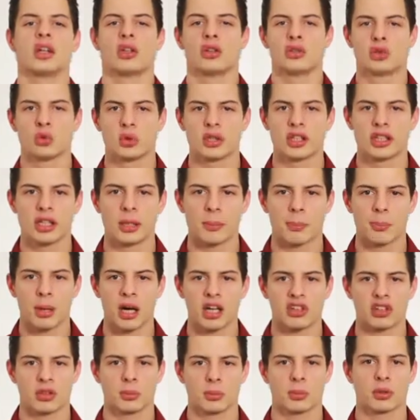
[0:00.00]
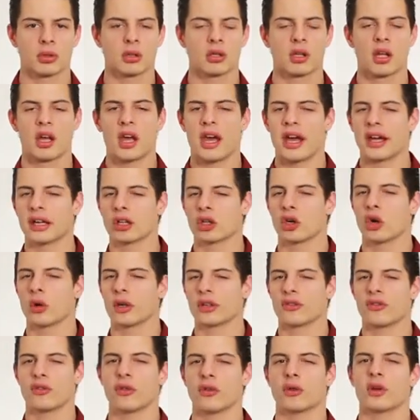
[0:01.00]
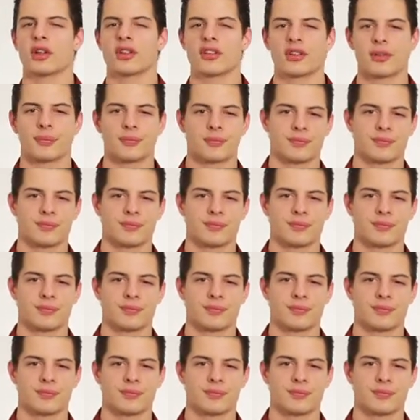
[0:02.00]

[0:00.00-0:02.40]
doing the impossible and going for it.